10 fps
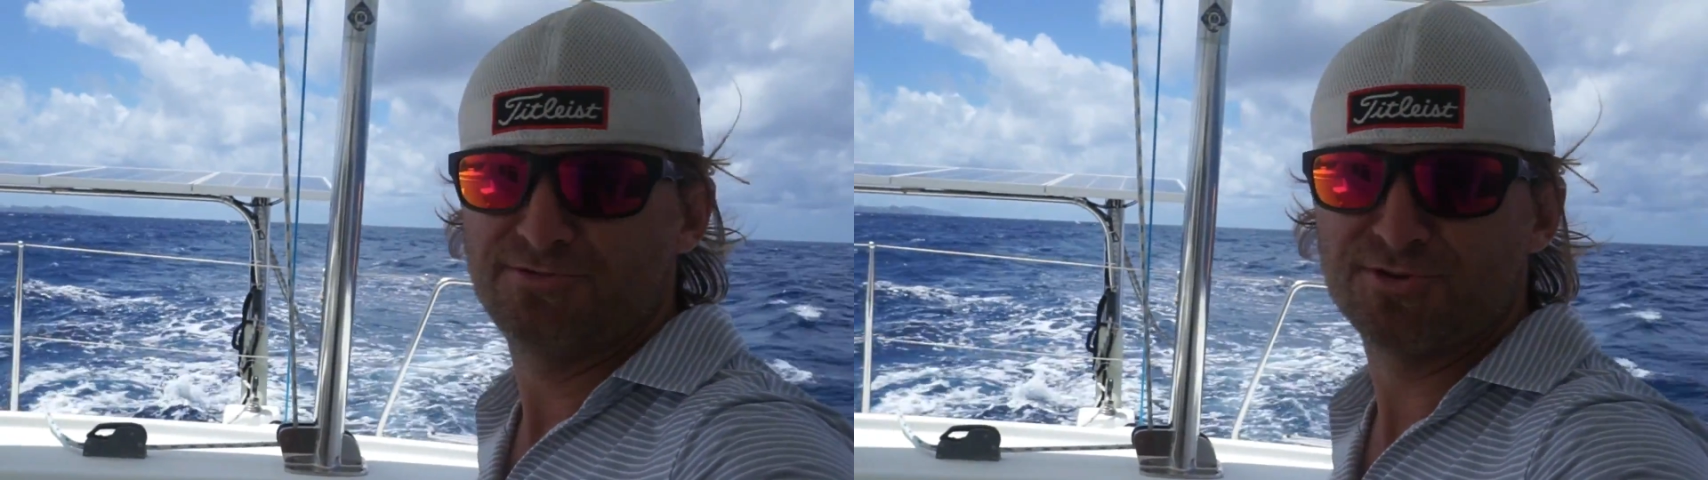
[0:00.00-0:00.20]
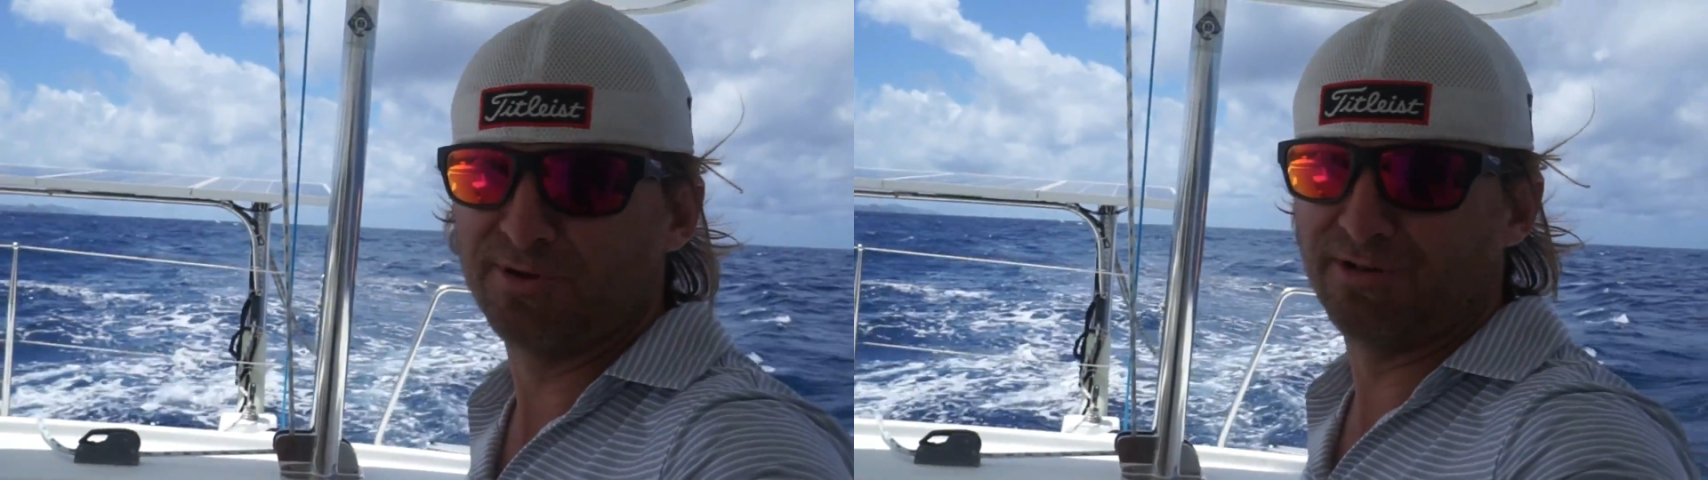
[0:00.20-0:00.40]

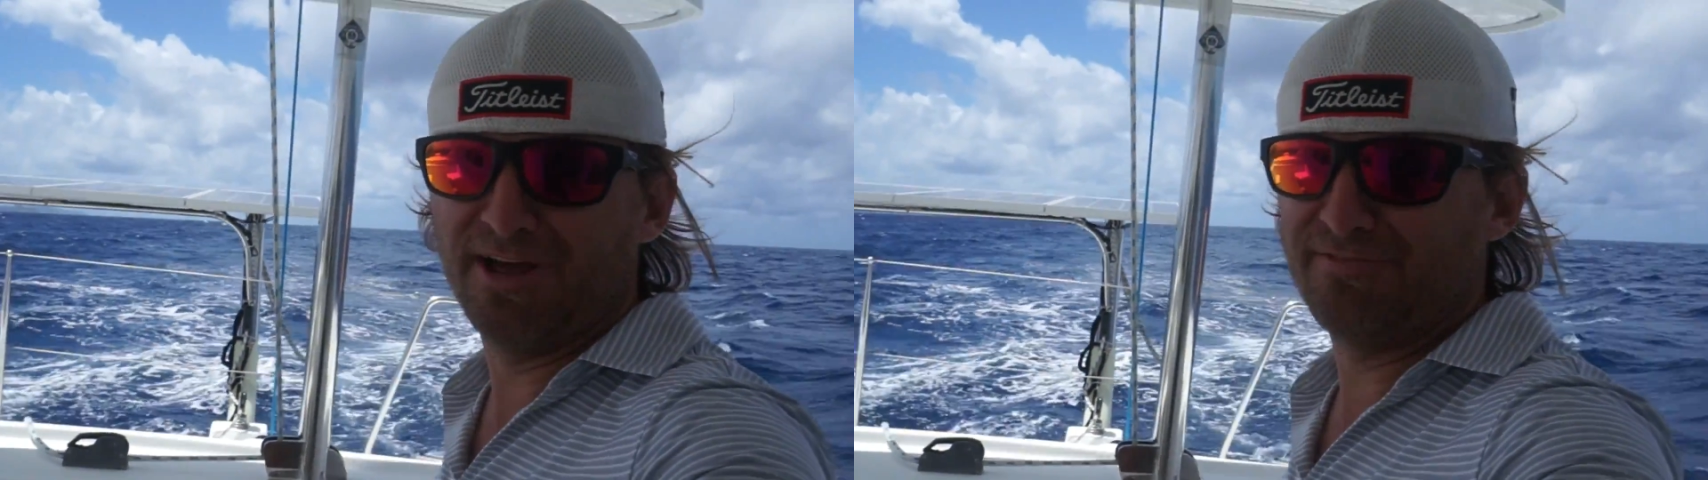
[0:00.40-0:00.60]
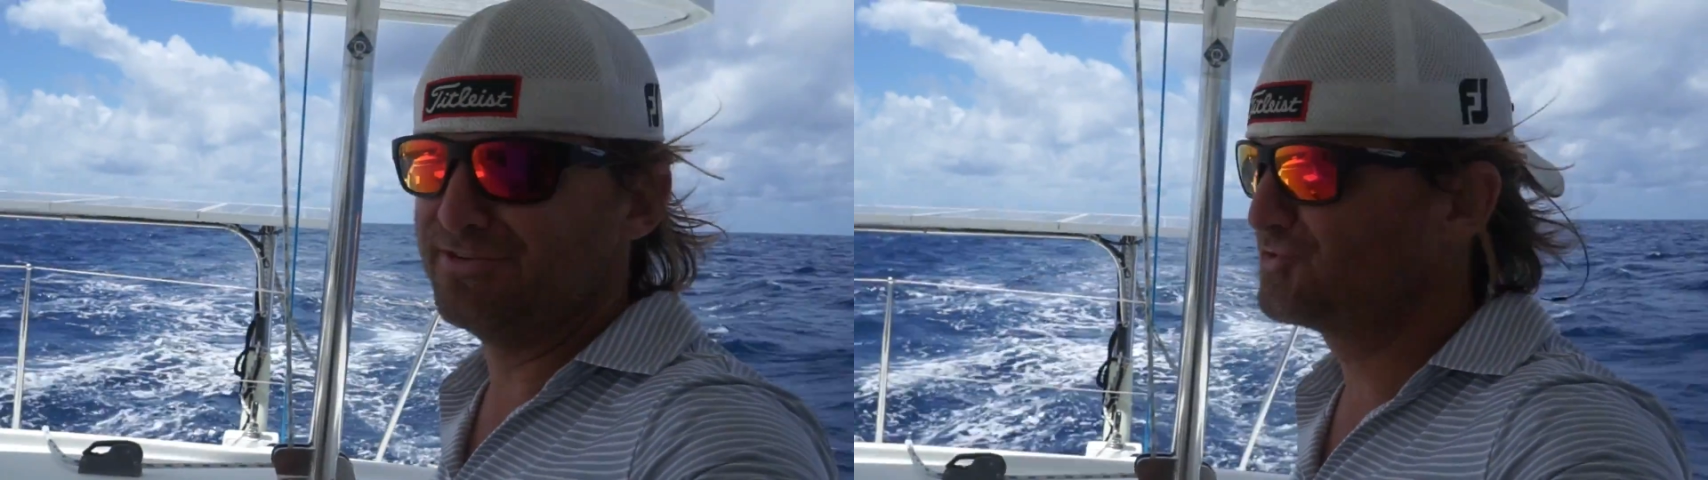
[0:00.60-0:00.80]
doing
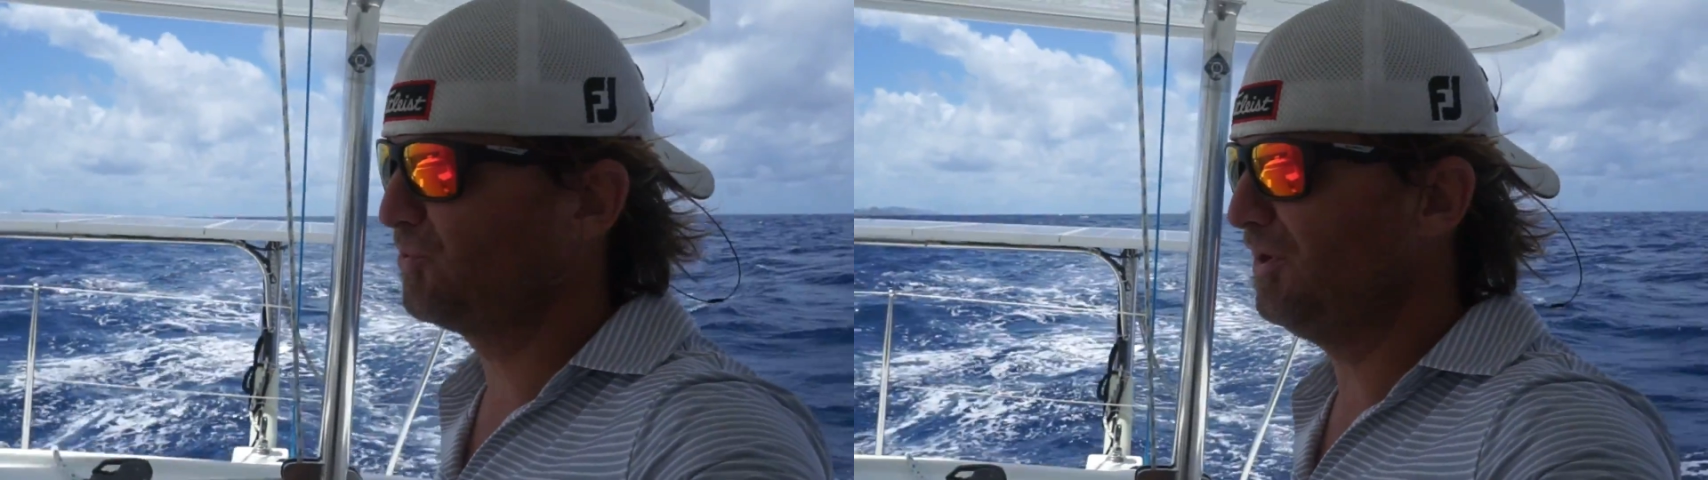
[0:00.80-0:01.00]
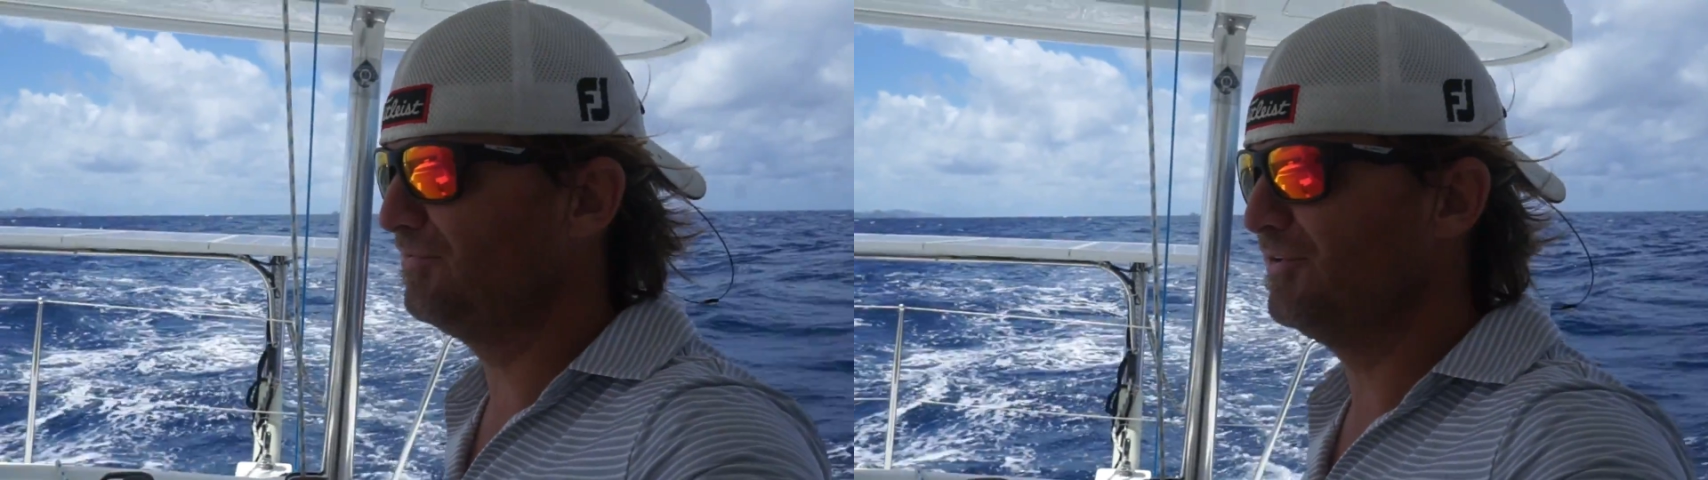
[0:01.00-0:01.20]
11,
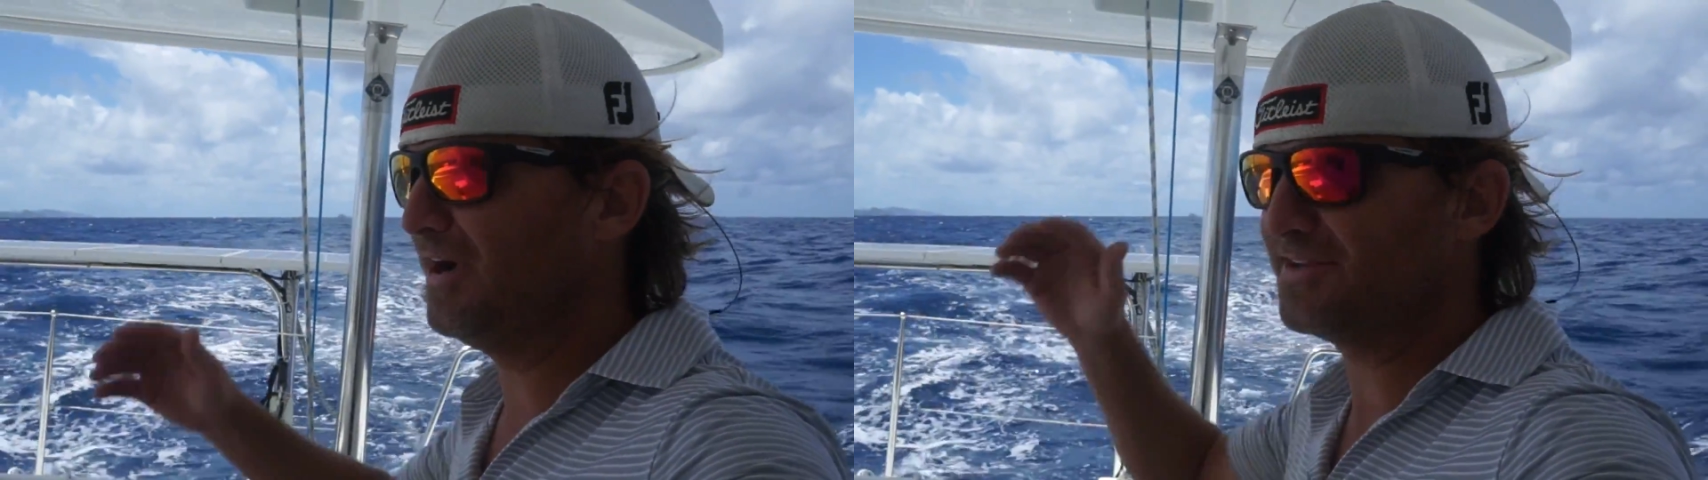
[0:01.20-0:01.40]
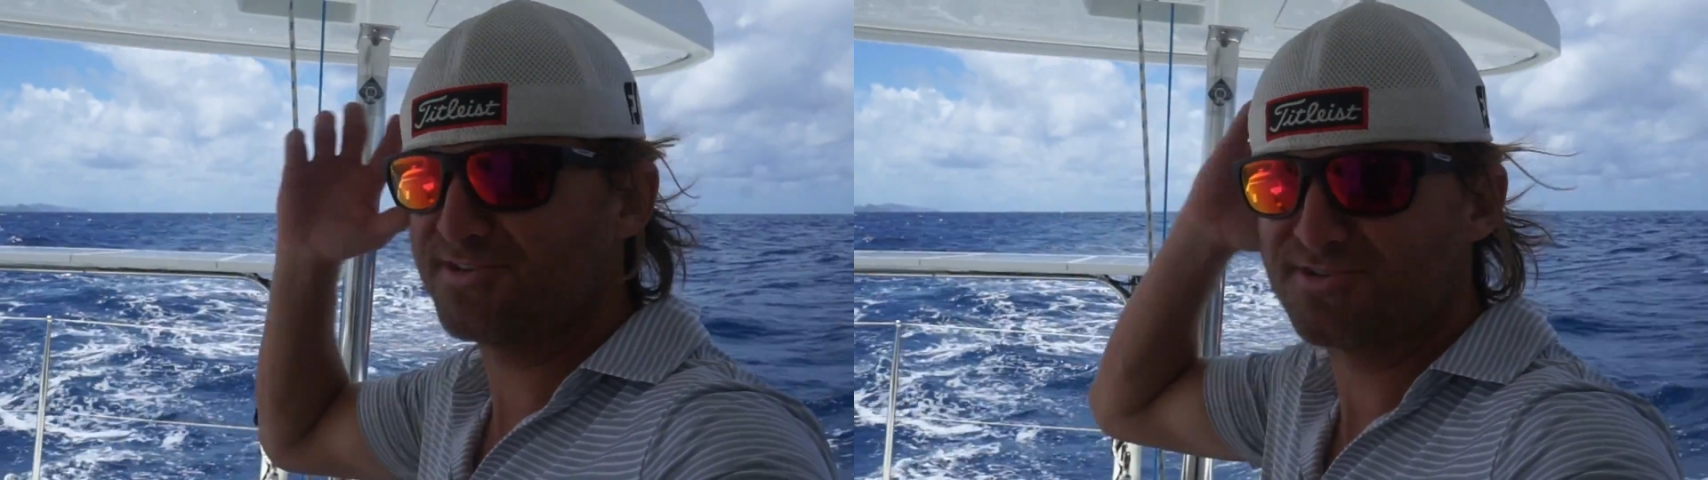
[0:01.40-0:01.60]
12
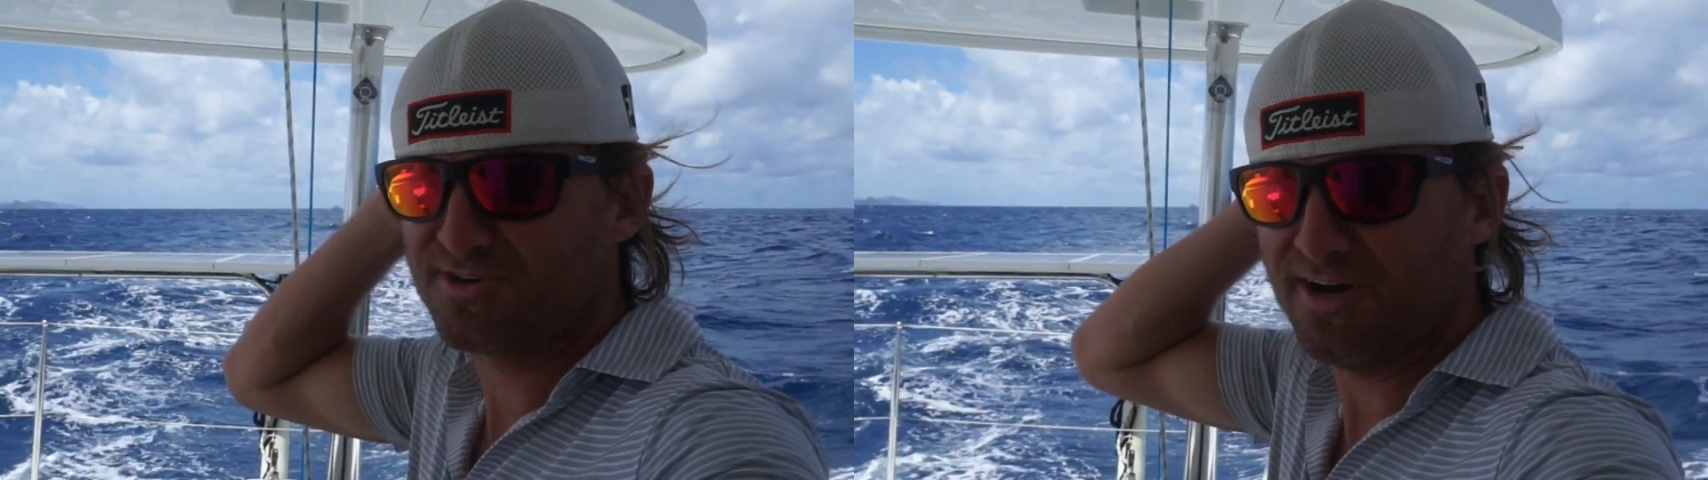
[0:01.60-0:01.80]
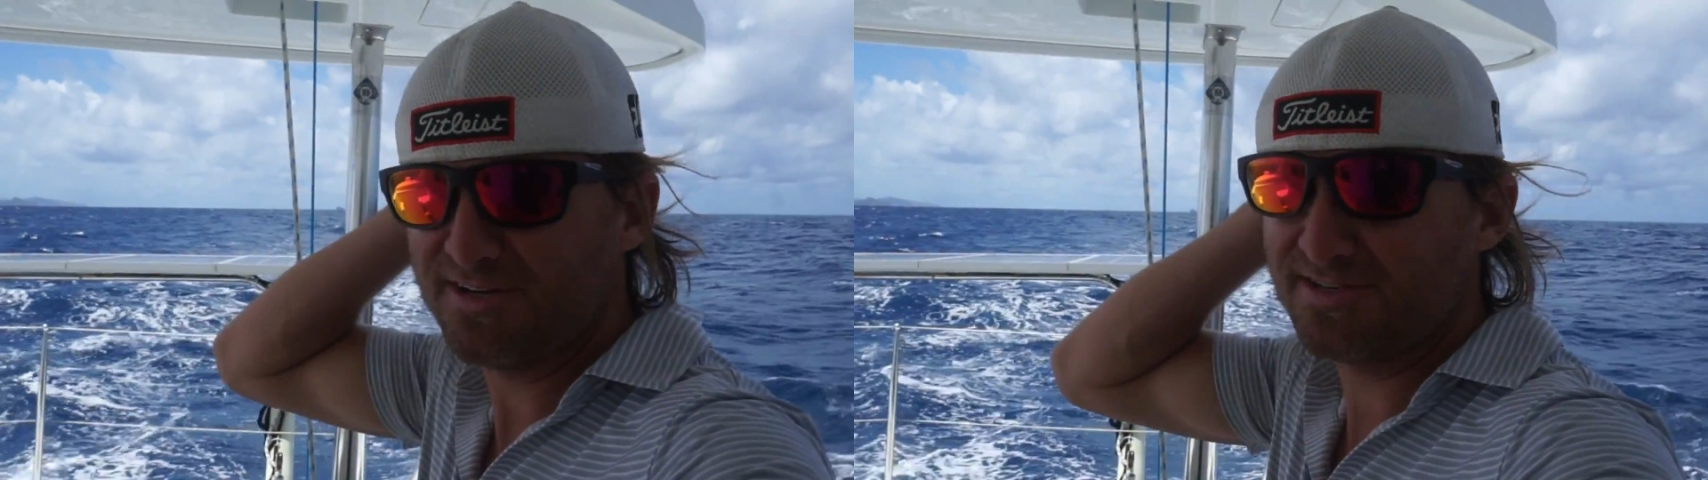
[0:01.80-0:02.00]
knots. It's
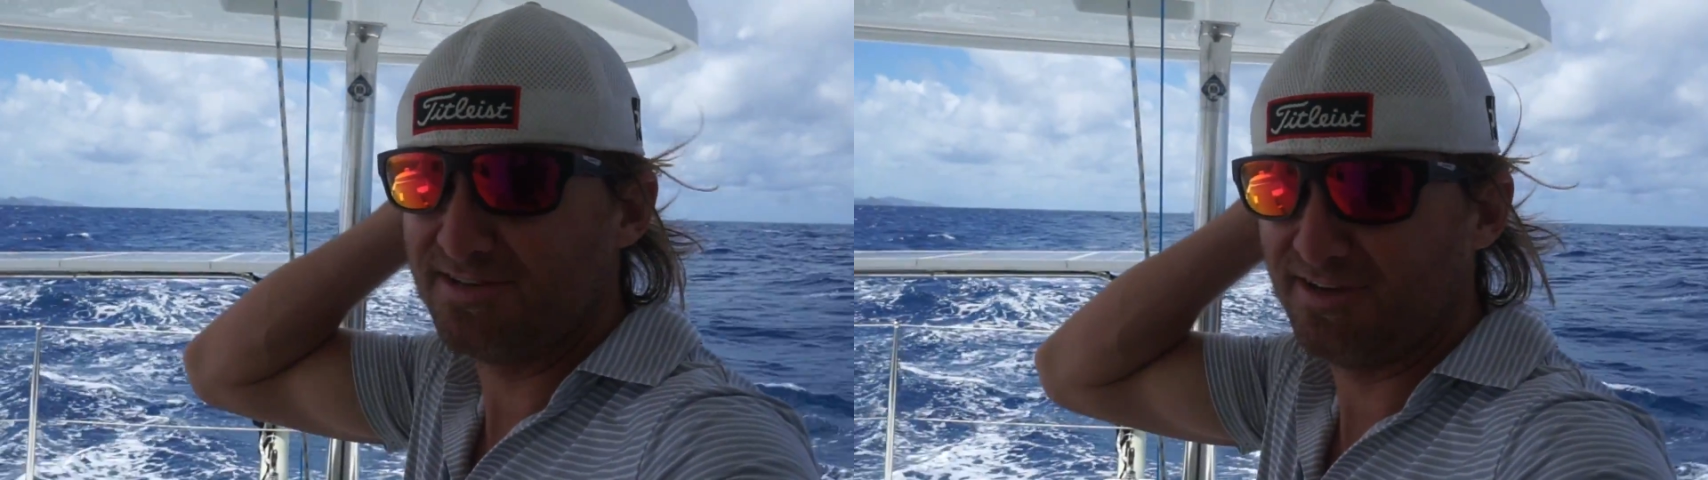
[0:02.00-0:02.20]
crazy.